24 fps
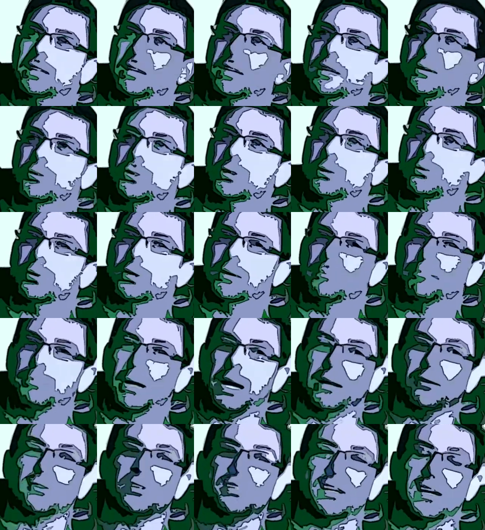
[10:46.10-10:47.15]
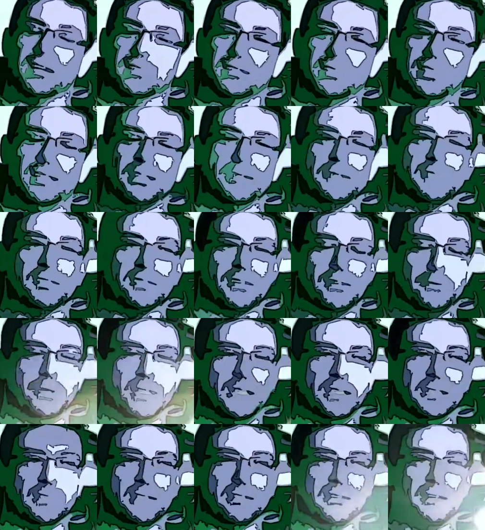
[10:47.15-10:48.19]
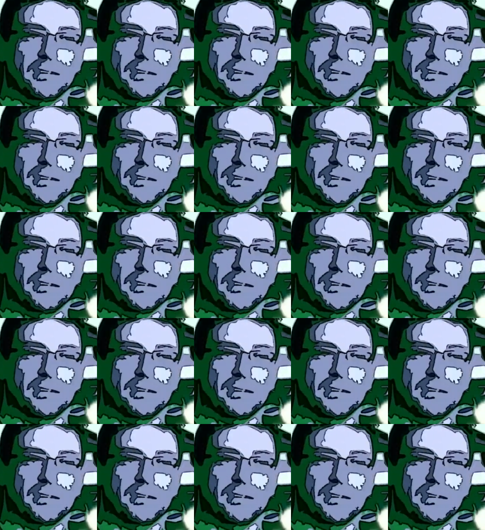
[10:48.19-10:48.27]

the hell would the word, pyrotechnia, yeah, it's some, uh,